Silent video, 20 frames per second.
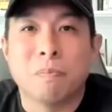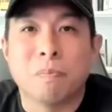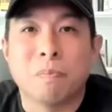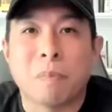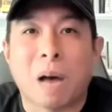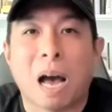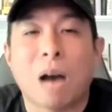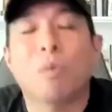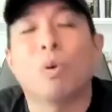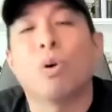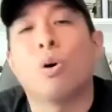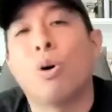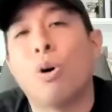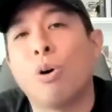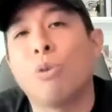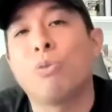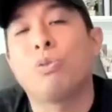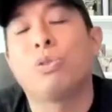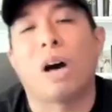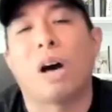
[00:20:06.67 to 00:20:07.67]
I will
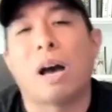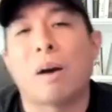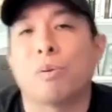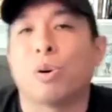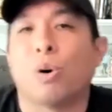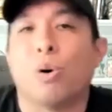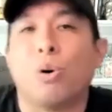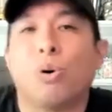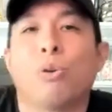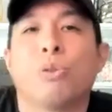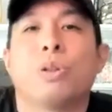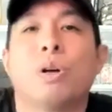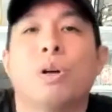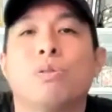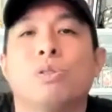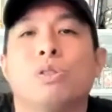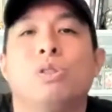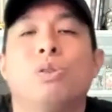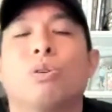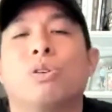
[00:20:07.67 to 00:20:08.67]
hold
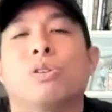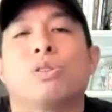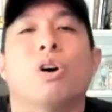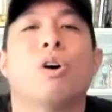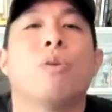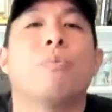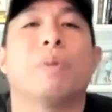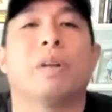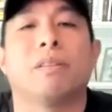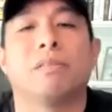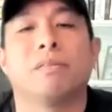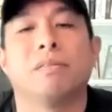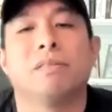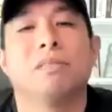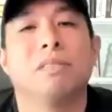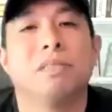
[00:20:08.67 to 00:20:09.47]
those doors open